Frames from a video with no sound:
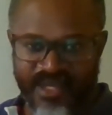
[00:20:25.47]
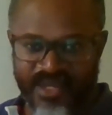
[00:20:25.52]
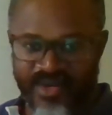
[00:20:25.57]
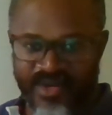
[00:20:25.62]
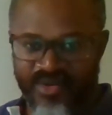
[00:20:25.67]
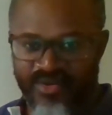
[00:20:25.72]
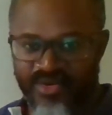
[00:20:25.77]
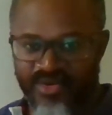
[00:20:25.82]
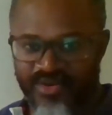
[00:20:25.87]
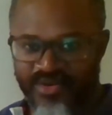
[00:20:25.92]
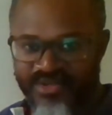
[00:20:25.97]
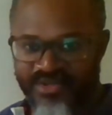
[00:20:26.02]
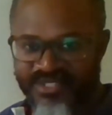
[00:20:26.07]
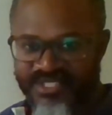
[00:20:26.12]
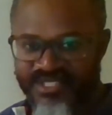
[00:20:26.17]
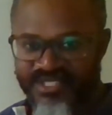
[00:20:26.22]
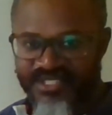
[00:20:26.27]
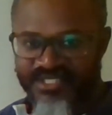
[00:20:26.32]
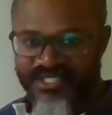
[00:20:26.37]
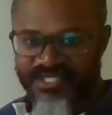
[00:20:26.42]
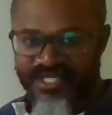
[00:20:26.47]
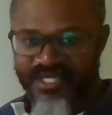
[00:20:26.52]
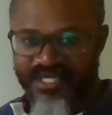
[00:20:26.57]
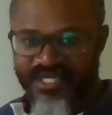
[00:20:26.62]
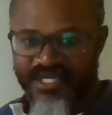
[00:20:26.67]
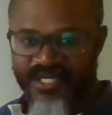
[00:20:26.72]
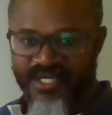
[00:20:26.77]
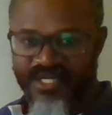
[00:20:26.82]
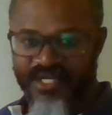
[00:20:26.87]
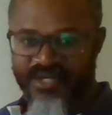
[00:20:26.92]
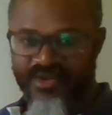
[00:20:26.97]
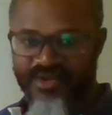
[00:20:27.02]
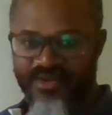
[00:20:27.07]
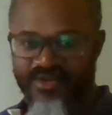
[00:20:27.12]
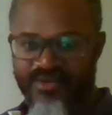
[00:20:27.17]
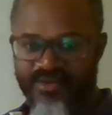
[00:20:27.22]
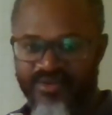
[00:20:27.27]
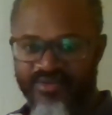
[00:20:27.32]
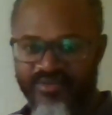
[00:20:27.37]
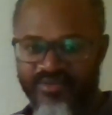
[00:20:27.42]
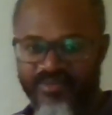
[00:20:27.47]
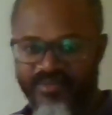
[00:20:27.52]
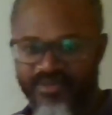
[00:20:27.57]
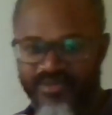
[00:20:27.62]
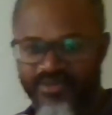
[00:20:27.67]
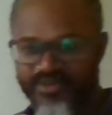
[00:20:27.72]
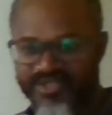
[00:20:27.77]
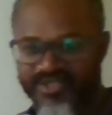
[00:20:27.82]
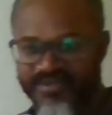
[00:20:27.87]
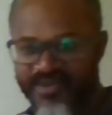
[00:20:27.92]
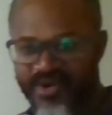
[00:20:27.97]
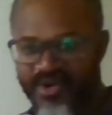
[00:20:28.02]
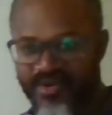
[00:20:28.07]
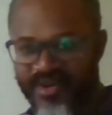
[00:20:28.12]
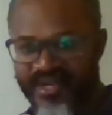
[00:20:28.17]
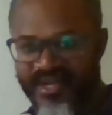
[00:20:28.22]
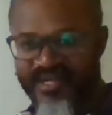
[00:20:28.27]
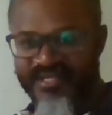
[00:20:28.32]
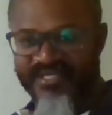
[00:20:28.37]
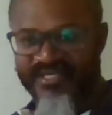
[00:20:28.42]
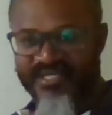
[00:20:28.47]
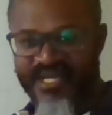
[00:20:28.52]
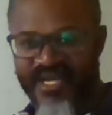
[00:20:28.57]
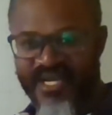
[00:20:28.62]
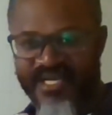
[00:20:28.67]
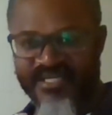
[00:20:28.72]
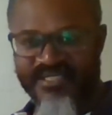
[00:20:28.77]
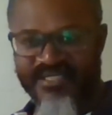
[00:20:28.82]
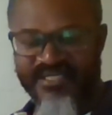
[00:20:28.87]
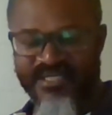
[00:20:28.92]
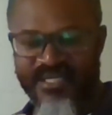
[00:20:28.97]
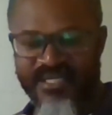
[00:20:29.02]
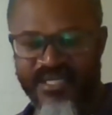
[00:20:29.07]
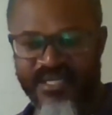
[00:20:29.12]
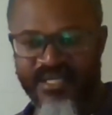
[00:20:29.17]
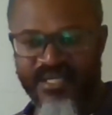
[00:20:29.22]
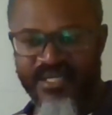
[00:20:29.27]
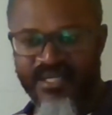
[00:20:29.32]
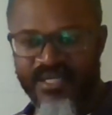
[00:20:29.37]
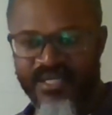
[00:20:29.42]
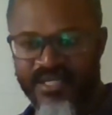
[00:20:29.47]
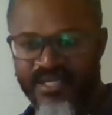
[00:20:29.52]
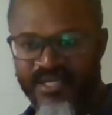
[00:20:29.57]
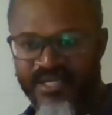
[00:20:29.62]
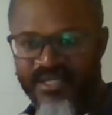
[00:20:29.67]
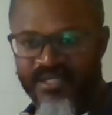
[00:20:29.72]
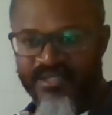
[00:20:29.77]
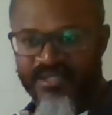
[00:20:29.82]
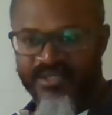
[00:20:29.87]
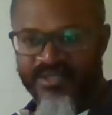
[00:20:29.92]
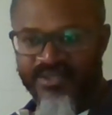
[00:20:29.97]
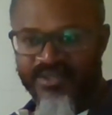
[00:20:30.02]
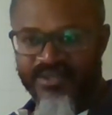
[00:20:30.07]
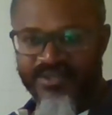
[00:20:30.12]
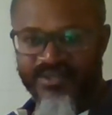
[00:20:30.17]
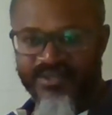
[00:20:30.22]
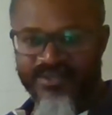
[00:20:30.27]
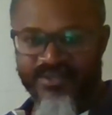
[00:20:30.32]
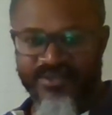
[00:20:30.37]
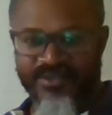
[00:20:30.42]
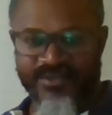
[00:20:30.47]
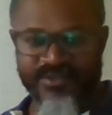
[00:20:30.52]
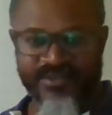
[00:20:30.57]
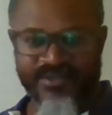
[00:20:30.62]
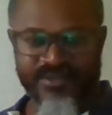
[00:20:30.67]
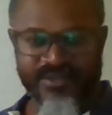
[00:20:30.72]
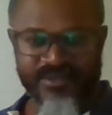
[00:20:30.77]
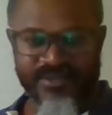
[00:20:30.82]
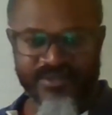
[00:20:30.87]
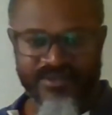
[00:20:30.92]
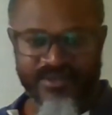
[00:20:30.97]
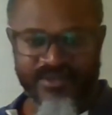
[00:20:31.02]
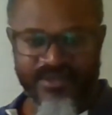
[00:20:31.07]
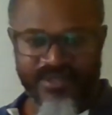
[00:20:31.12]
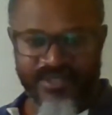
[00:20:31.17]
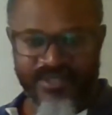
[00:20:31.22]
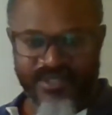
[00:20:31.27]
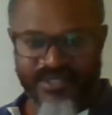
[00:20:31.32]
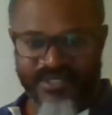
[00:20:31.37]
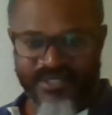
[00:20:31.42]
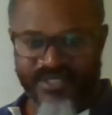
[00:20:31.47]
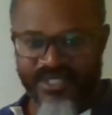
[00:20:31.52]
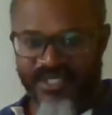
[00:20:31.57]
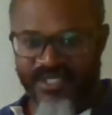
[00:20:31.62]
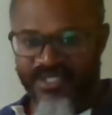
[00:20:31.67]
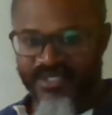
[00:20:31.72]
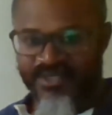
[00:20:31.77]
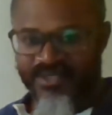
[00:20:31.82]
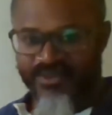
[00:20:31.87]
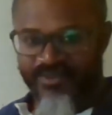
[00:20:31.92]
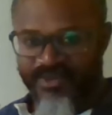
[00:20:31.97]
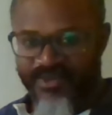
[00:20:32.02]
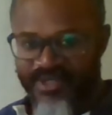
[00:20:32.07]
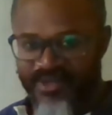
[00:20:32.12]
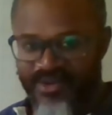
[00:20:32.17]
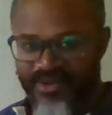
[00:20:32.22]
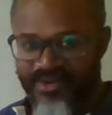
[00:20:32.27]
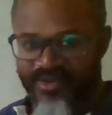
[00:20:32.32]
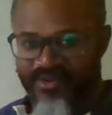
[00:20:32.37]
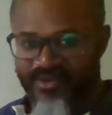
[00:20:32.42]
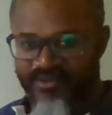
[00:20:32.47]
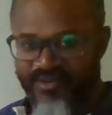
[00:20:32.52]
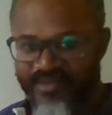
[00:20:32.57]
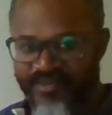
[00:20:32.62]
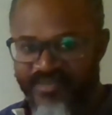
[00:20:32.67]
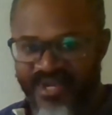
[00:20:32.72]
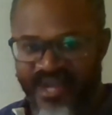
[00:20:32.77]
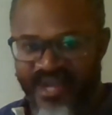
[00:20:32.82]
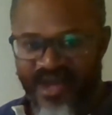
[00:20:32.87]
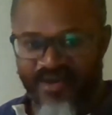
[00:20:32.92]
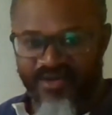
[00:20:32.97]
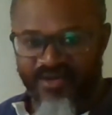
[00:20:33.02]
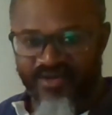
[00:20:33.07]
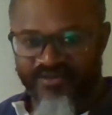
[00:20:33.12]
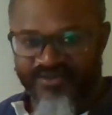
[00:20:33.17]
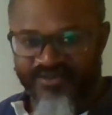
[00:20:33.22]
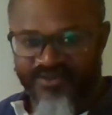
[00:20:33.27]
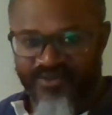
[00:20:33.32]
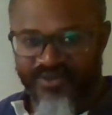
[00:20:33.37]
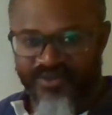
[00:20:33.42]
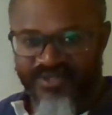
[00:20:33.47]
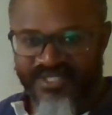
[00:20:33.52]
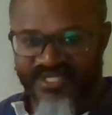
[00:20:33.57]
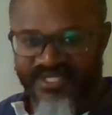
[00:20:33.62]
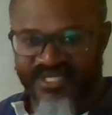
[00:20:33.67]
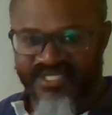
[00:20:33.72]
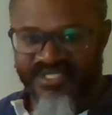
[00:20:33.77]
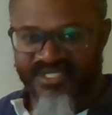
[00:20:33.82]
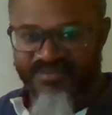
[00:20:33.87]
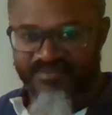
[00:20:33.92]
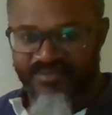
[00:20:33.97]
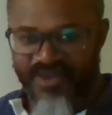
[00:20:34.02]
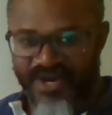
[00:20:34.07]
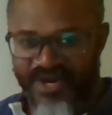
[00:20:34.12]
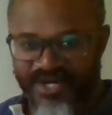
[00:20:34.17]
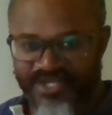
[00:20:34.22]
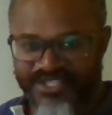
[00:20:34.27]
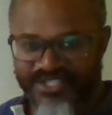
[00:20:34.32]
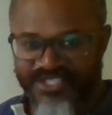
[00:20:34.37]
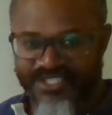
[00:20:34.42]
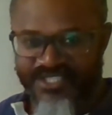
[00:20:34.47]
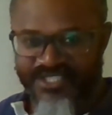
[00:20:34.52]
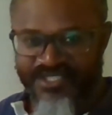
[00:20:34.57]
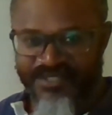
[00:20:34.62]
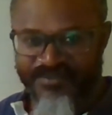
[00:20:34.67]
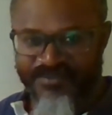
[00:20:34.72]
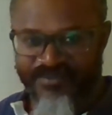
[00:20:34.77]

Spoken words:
know your teacher, know who's belonging in this class. So since we know we've been out of school since March,